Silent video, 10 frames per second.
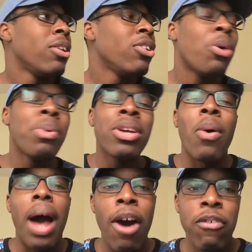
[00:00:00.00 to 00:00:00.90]
You know, we
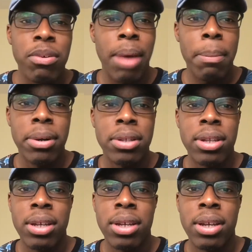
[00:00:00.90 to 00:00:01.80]
go out for my
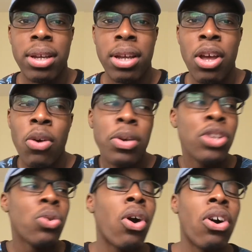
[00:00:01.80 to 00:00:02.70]
birthday. We
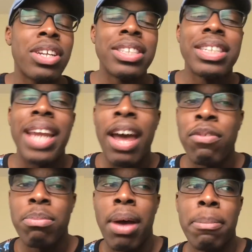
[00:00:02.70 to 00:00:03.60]
do all this and that
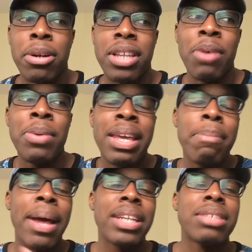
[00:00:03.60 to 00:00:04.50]
for my birthday. We
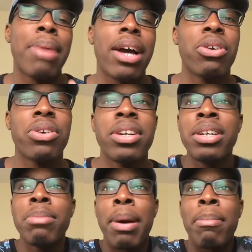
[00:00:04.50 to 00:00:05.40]
get back to my
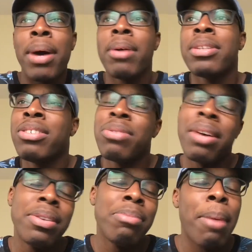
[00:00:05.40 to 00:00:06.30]
crib. My mom. This
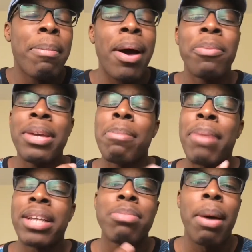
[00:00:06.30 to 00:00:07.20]
one I live with my mom. We get
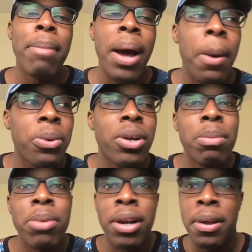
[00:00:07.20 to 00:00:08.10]
back to my mom's
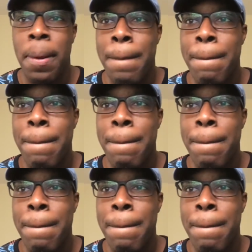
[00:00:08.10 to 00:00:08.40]
crib, right?